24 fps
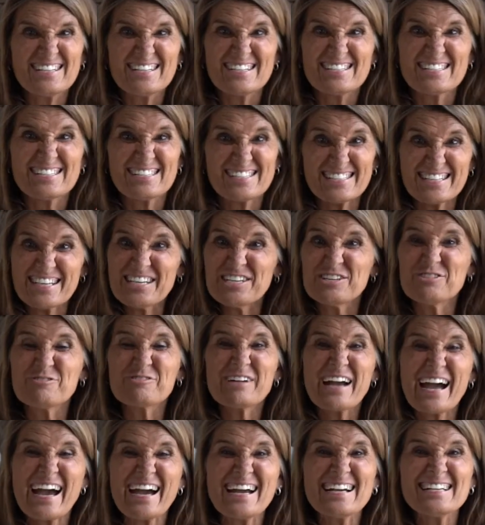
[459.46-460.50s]
See, you
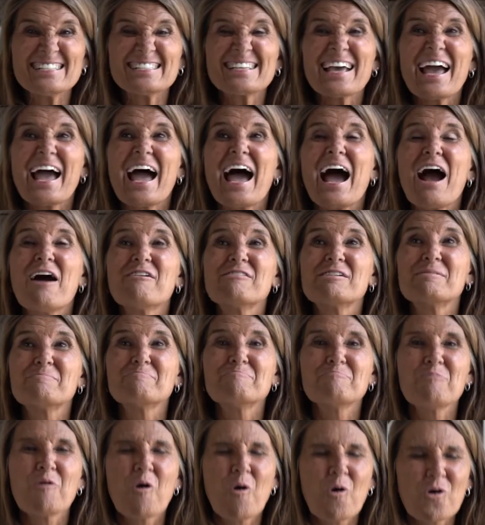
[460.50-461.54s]
guys, how
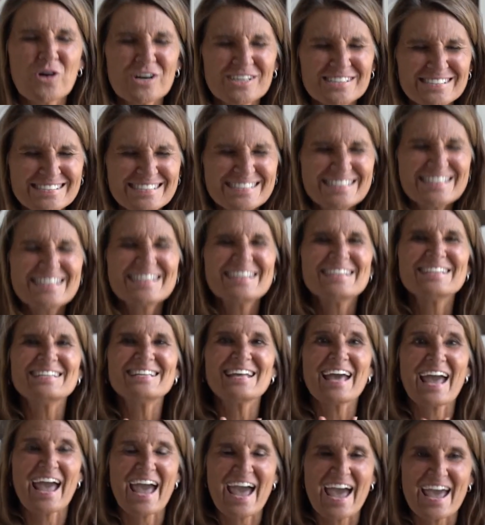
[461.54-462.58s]
important it
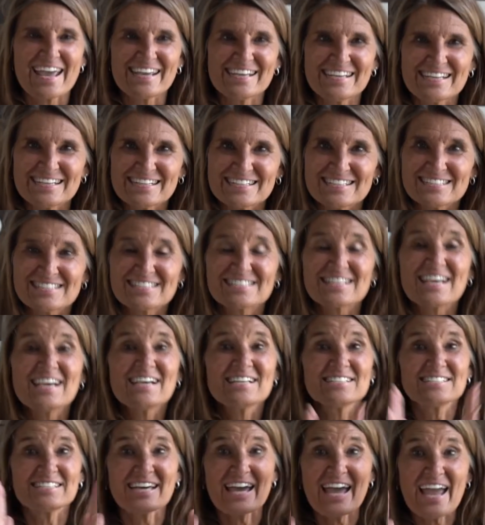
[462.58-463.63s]
is
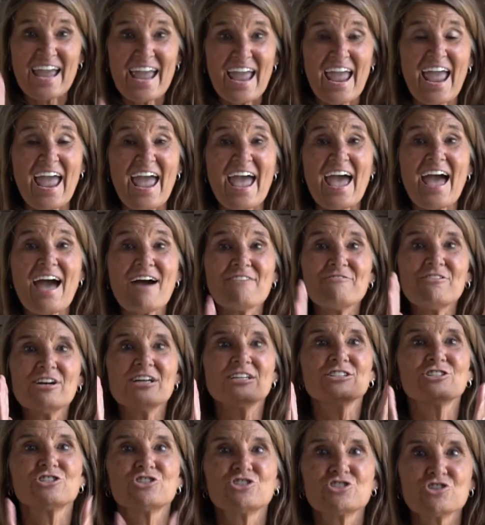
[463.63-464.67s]
to have
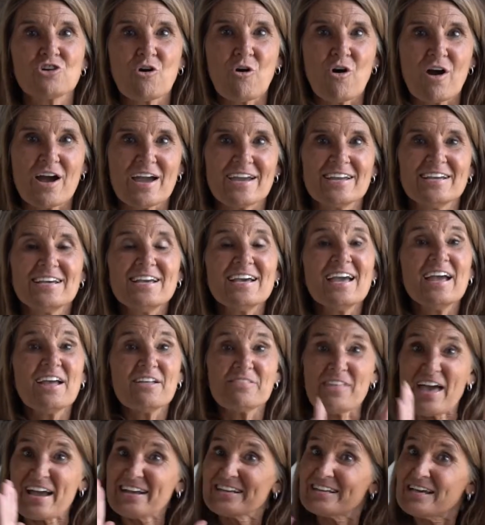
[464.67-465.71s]
joy.
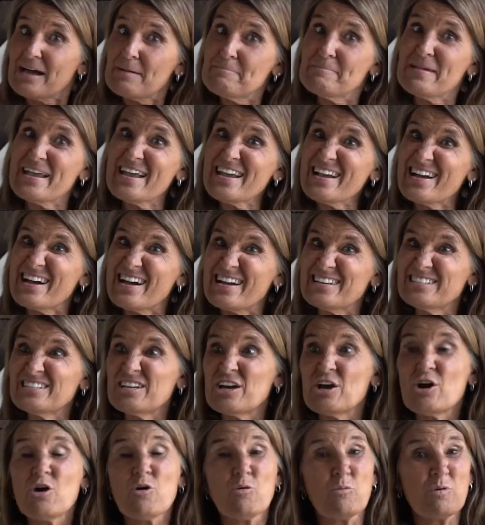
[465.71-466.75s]
That command
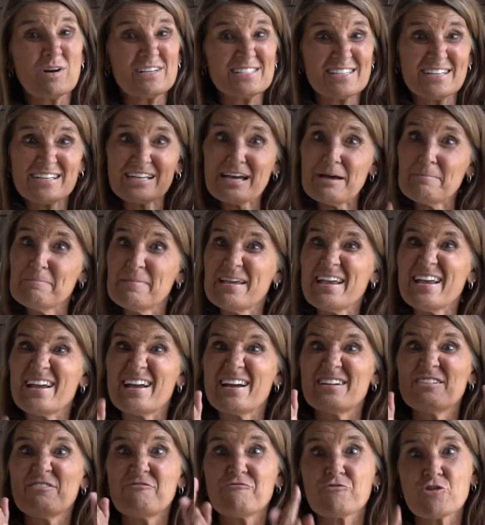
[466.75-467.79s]
was a
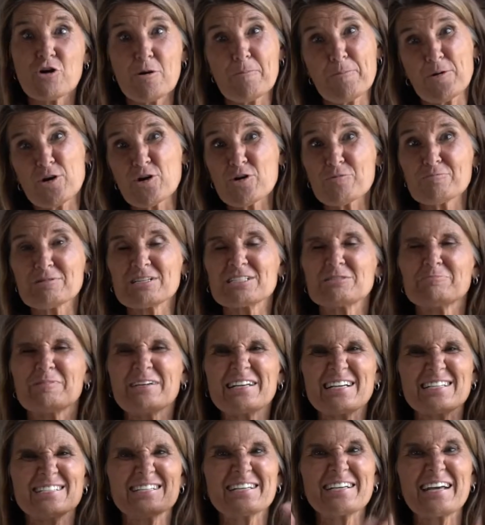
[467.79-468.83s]
command for a purpose
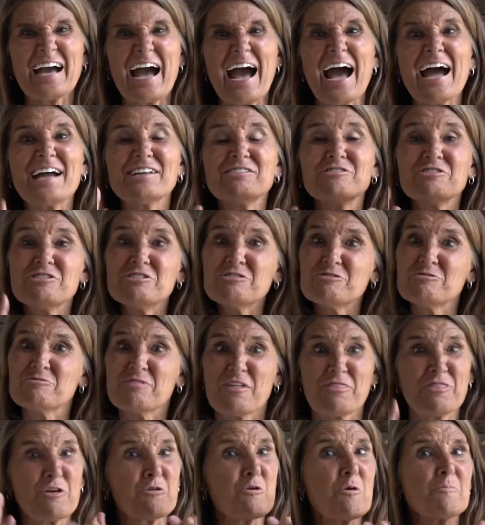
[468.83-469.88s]
because God knew
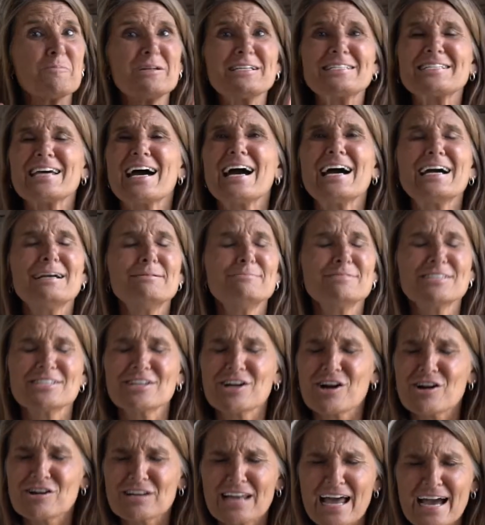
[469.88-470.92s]
that there would be times in
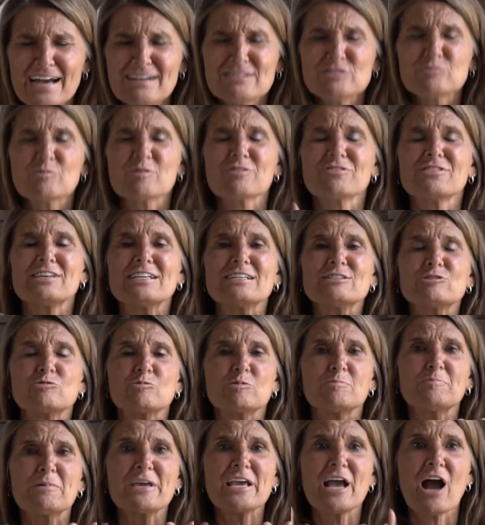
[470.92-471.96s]
our lives where things
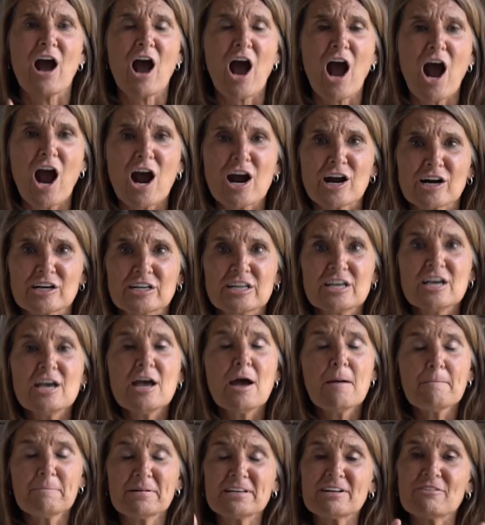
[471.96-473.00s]
would be hard.
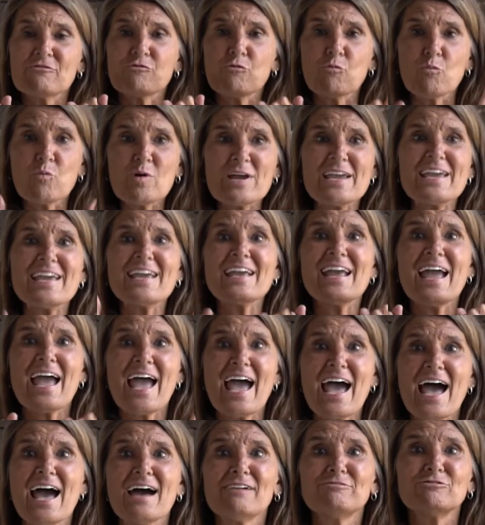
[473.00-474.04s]
But if we
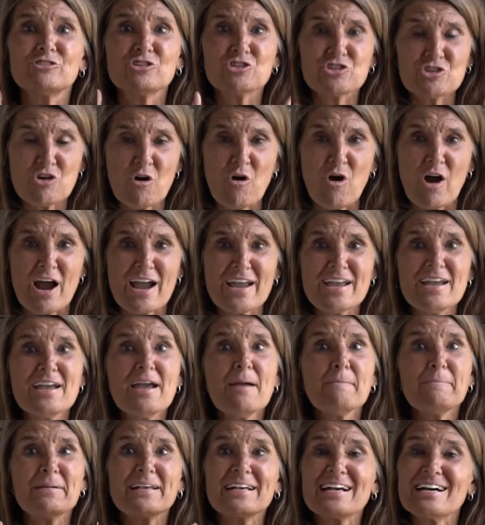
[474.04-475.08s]
have joy,
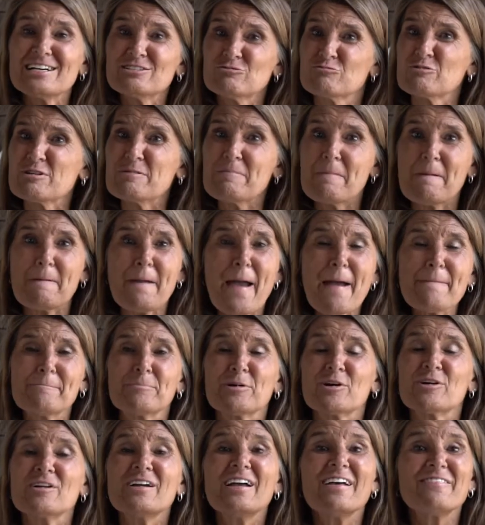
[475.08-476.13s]
because
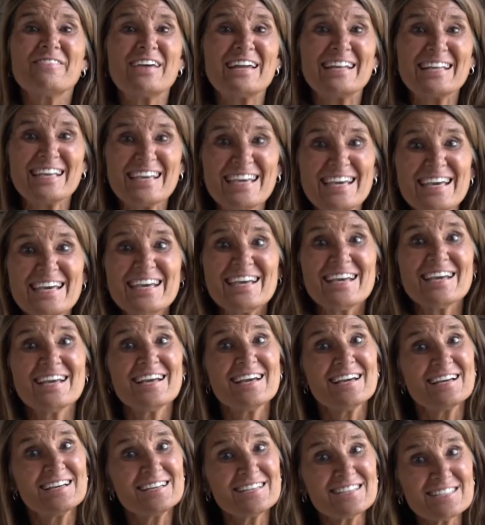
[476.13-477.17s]
remember that
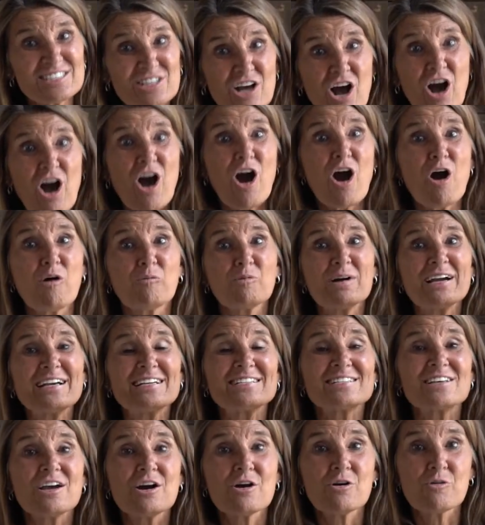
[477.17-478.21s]
He is
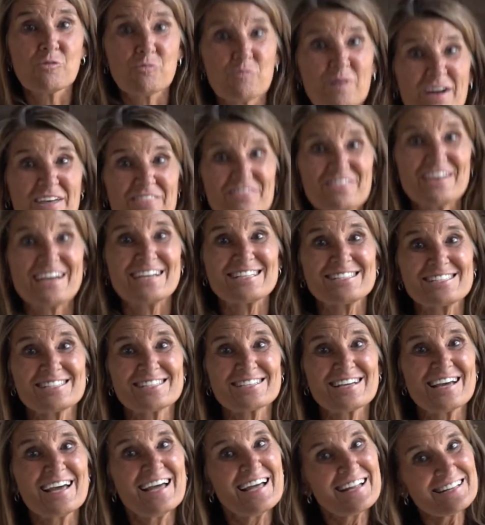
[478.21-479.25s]
always with us.
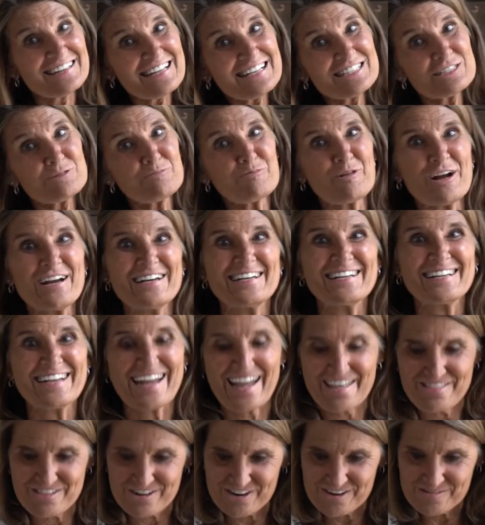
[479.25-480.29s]
Let's pray
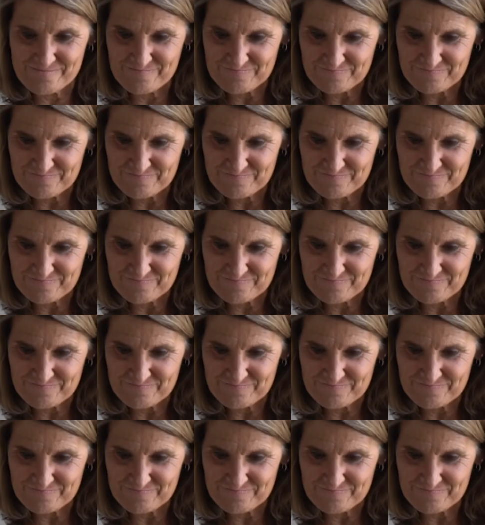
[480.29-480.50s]
together.